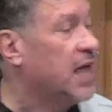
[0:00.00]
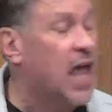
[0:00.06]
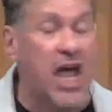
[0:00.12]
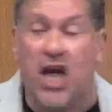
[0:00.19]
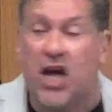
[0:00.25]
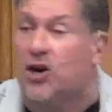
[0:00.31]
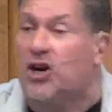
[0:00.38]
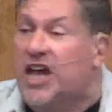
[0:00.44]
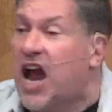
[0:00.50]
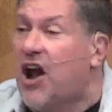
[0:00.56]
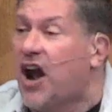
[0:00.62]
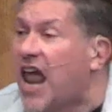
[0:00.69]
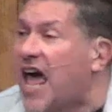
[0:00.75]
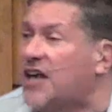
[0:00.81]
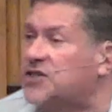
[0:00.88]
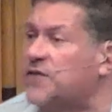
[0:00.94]
He could care
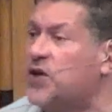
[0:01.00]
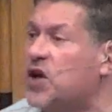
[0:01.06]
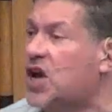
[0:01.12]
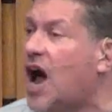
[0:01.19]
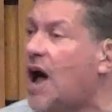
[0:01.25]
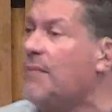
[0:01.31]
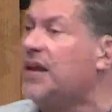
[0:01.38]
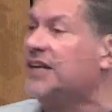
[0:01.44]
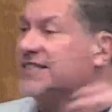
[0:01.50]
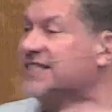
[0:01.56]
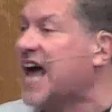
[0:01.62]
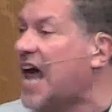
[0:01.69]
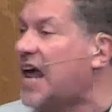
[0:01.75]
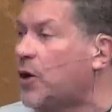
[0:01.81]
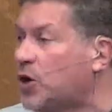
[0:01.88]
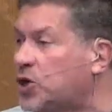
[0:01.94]
less if you come
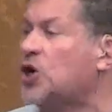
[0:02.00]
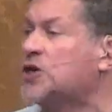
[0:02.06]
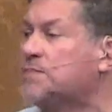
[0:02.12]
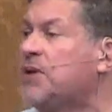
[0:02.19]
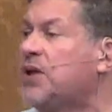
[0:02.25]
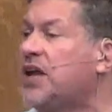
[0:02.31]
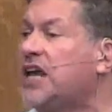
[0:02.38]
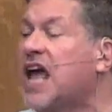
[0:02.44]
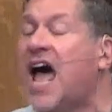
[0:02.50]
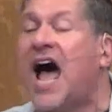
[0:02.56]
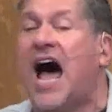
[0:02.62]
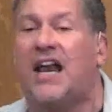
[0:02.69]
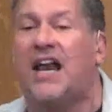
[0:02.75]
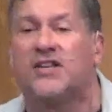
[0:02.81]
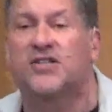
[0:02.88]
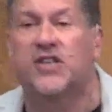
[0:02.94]
inside our church building
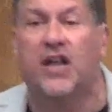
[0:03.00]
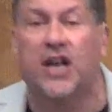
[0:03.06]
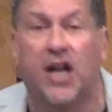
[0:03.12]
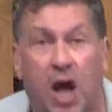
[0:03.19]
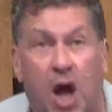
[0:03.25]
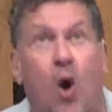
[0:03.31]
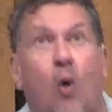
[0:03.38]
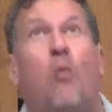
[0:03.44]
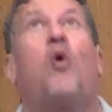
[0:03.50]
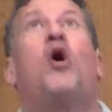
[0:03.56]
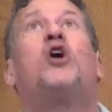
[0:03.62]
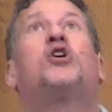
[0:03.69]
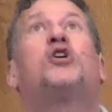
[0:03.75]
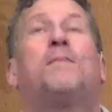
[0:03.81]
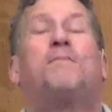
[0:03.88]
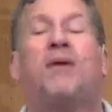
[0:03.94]
on a Sunday,
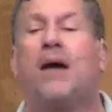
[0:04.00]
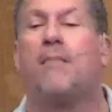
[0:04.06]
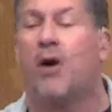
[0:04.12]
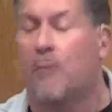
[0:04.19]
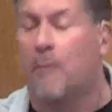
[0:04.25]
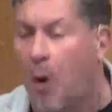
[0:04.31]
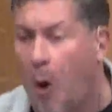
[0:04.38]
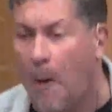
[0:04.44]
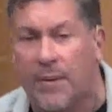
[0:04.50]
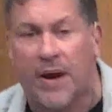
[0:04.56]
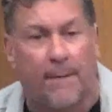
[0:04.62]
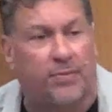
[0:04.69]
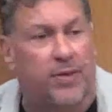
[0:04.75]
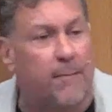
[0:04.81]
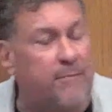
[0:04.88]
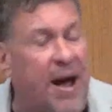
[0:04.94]
worship him, or open
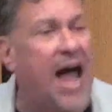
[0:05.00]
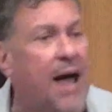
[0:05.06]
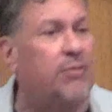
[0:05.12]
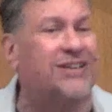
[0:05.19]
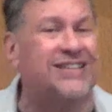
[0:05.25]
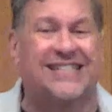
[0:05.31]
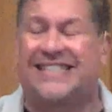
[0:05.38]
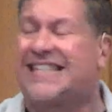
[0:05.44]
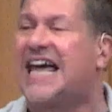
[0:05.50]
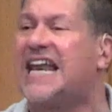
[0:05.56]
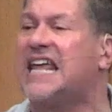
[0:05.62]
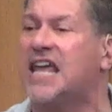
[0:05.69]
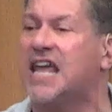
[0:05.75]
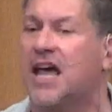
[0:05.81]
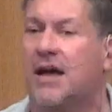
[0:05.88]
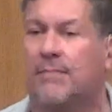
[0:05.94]
up the Bible, study
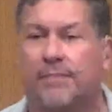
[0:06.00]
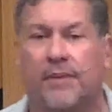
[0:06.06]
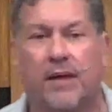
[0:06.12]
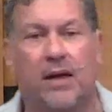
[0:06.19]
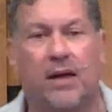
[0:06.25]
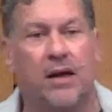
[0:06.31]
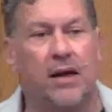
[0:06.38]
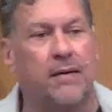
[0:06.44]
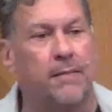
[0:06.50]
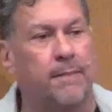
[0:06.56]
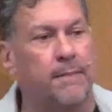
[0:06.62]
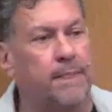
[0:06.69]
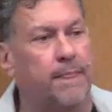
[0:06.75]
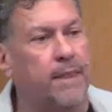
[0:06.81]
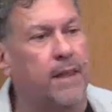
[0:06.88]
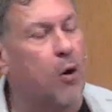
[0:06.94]
him,
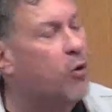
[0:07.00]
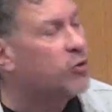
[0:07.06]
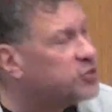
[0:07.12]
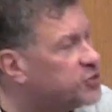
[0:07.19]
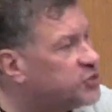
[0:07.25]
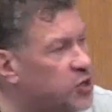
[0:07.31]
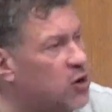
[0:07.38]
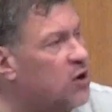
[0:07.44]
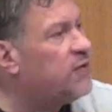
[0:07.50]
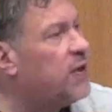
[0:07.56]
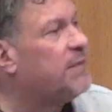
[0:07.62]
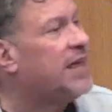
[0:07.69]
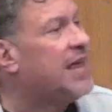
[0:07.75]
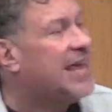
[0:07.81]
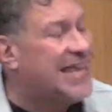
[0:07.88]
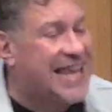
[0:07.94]
or serve
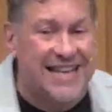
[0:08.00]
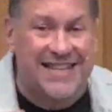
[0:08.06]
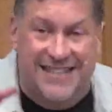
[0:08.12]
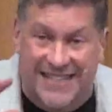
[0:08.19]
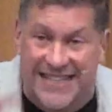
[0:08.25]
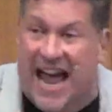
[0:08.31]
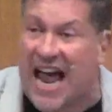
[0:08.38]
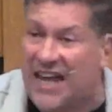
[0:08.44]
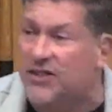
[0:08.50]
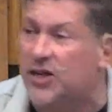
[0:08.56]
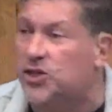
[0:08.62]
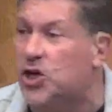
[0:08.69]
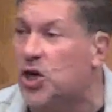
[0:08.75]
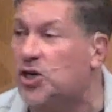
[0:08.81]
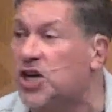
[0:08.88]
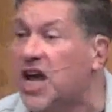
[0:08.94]
him inside the
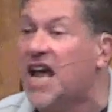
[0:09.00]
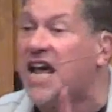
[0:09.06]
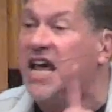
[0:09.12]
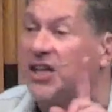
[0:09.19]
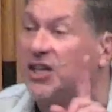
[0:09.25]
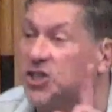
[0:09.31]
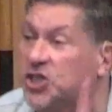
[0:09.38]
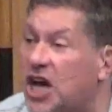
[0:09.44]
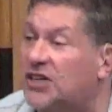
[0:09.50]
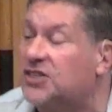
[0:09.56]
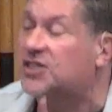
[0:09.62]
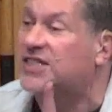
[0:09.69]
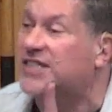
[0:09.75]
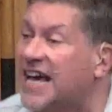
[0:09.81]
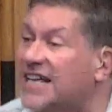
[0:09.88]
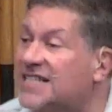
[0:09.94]
church. He
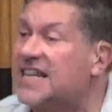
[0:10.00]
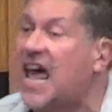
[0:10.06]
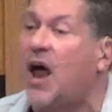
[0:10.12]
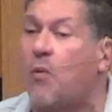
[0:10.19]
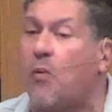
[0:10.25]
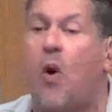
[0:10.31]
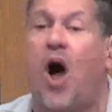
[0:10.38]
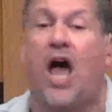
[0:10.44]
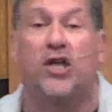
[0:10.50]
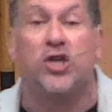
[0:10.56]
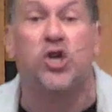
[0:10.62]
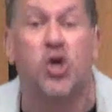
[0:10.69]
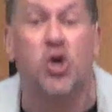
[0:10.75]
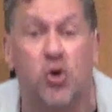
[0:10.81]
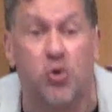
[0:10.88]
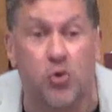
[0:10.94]
just does not want
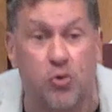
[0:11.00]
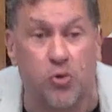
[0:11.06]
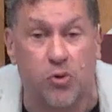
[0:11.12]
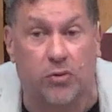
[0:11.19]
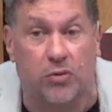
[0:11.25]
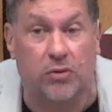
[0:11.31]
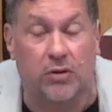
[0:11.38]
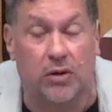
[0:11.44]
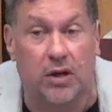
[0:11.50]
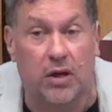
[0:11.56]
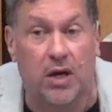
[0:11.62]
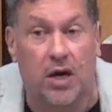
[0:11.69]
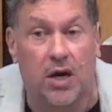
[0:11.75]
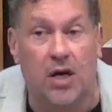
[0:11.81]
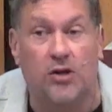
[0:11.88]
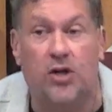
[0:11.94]
you
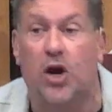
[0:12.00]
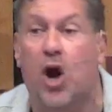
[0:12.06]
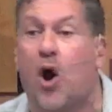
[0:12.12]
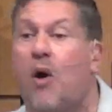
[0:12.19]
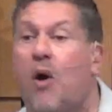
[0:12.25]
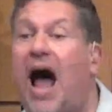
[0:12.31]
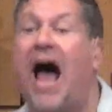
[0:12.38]
to go